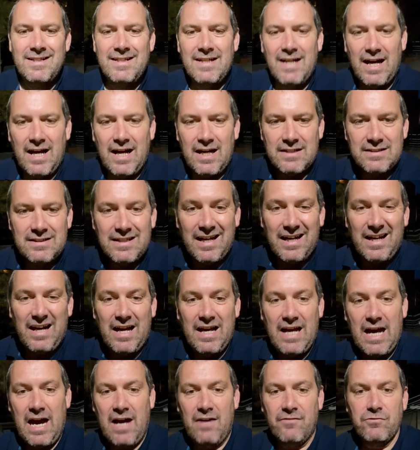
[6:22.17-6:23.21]
and I
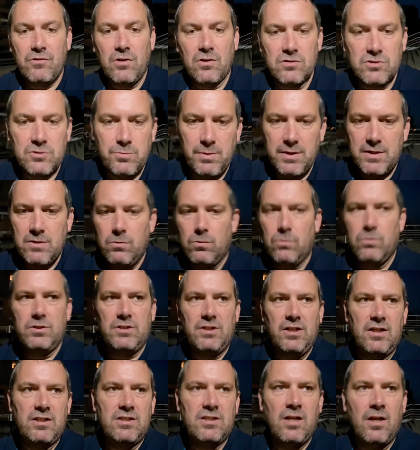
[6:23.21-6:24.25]
have got to be
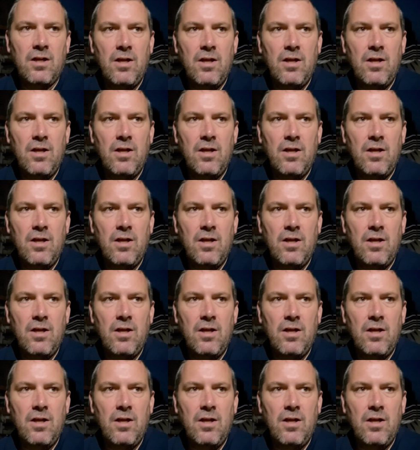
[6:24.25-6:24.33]
cautious.